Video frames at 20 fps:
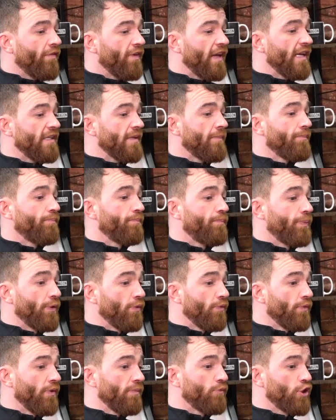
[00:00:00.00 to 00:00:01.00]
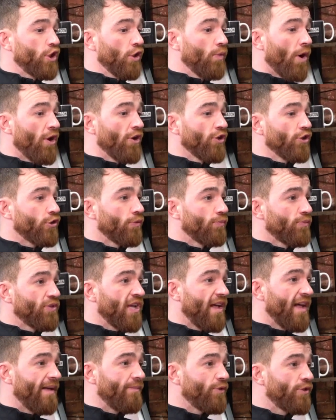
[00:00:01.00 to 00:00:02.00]
thing is, I'm brutal and too honest
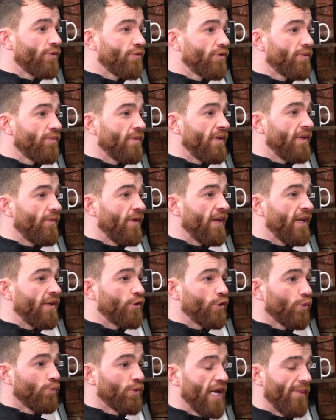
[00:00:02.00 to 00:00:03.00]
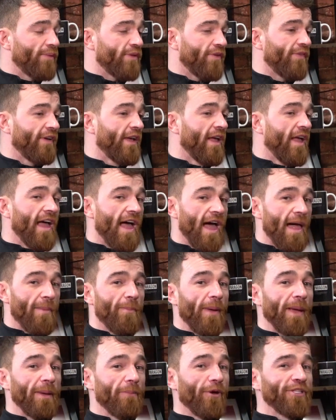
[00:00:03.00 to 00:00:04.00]
sometimes. You know what I mean? Where sometimes I
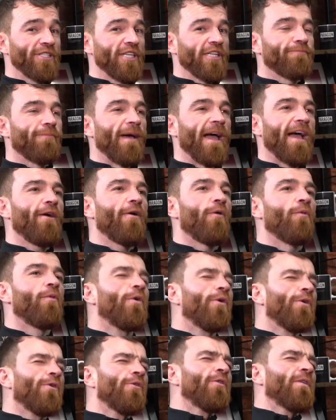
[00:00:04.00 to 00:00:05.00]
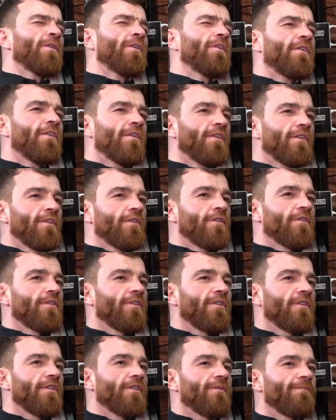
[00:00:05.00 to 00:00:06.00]
might watch this back and go.
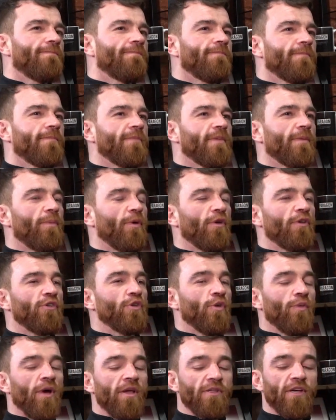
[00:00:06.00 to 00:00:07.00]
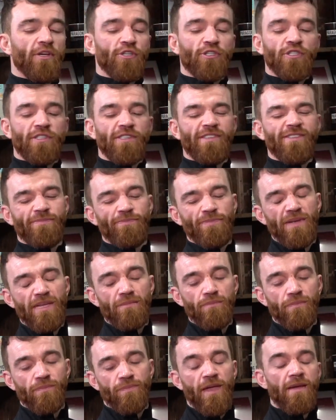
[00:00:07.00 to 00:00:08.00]
Do you know what? Because
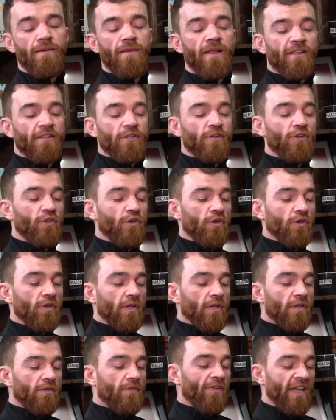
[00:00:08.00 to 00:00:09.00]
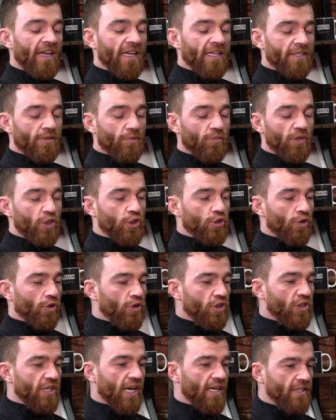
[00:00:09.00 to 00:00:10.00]
the thing is, with
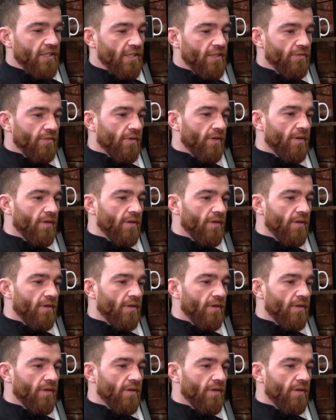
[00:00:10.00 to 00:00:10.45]
success,